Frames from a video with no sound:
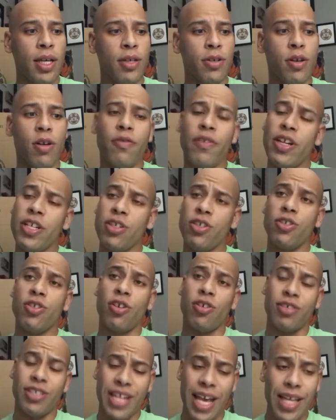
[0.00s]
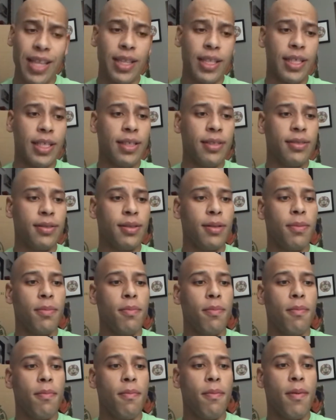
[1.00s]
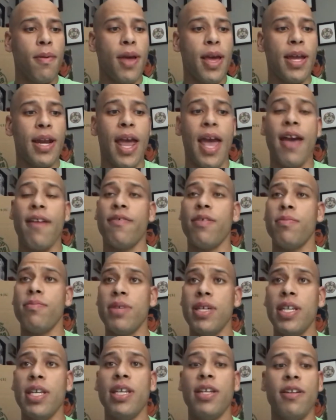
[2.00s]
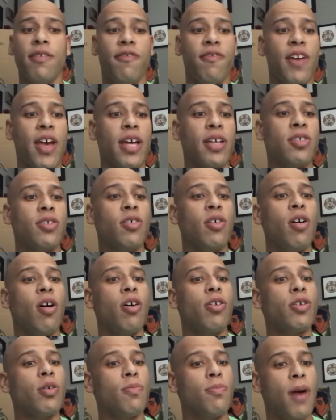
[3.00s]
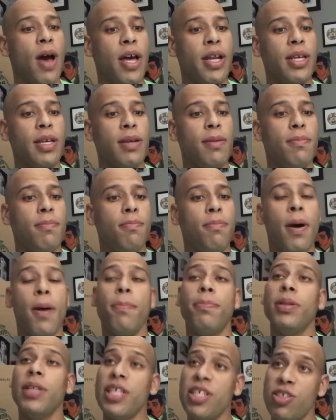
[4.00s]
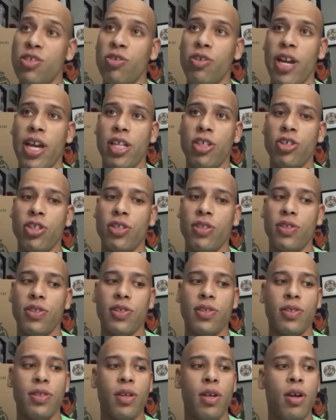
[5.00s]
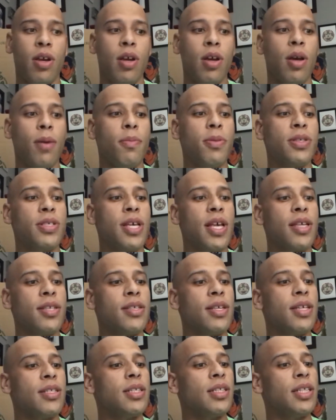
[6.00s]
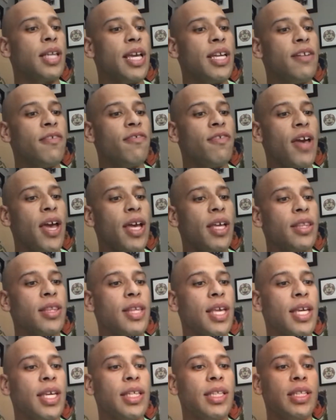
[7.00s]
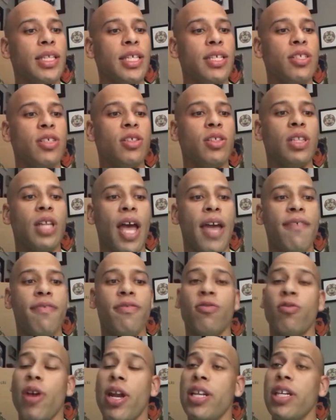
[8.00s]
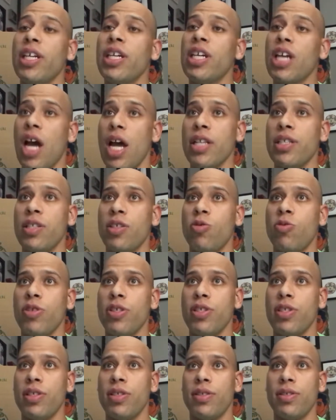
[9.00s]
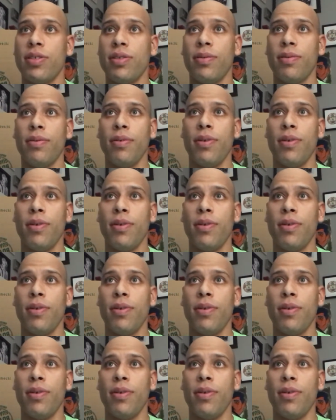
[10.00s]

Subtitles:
Nerve agents are deadly and have immediate effects on your body, but blister agents possess a delayed effect that can lead to life-threatening consequences.